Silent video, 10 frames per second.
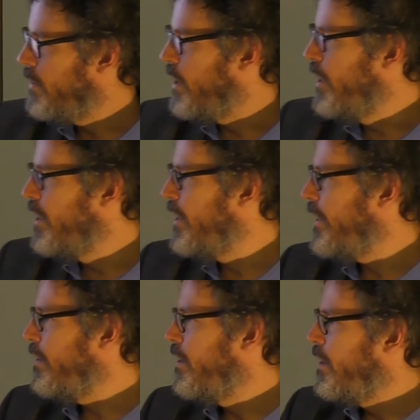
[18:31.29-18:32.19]

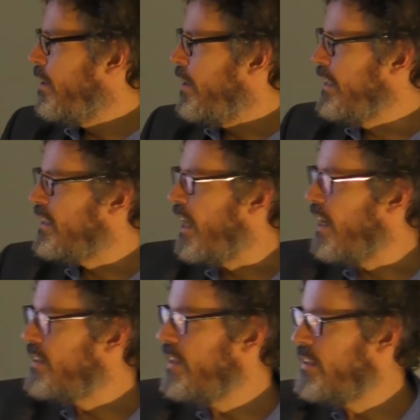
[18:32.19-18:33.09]
clearly,
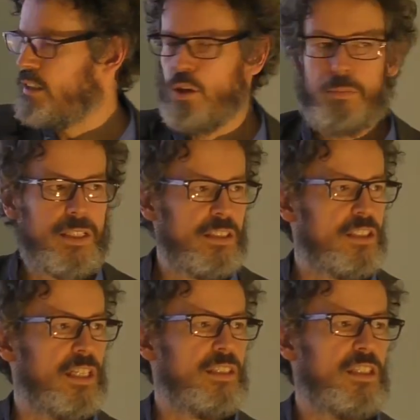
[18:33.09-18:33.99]
insulting is a dominant
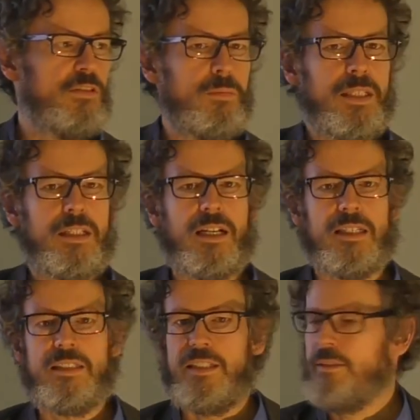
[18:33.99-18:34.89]
strategy for
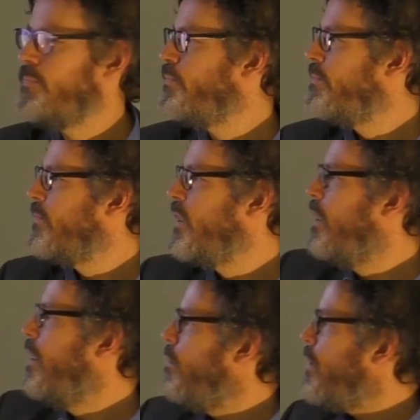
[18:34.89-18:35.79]
Materazzi.
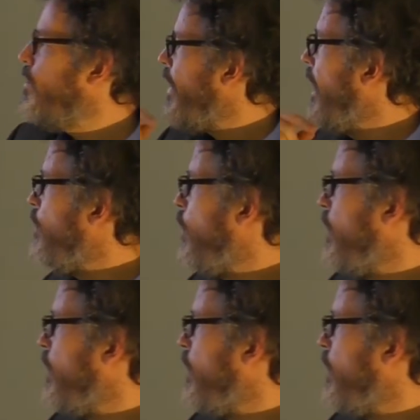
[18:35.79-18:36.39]
What's the case